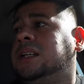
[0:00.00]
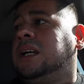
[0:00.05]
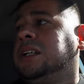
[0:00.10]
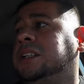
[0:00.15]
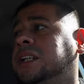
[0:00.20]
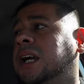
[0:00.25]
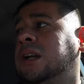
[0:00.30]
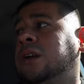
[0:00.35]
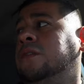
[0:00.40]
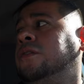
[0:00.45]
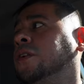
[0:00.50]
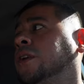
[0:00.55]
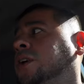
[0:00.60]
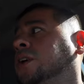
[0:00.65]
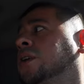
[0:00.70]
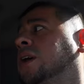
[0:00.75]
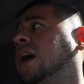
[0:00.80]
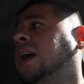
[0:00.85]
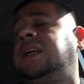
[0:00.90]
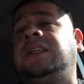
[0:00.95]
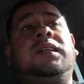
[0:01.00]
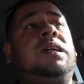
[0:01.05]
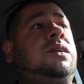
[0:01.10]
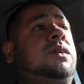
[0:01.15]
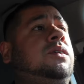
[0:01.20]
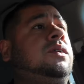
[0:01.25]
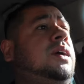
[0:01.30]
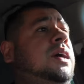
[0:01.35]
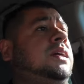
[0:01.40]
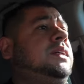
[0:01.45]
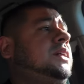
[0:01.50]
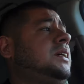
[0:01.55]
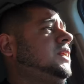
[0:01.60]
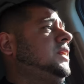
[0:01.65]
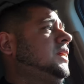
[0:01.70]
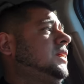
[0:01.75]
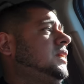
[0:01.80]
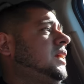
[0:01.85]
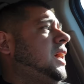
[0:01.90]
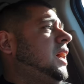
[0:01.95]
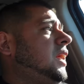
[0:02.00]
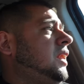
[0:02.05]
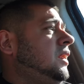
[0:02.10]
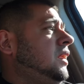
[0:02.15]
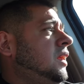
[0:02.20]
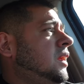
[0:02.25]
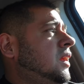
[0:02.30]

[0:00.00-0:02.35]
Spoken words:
a channel for you guys, and you guys can decide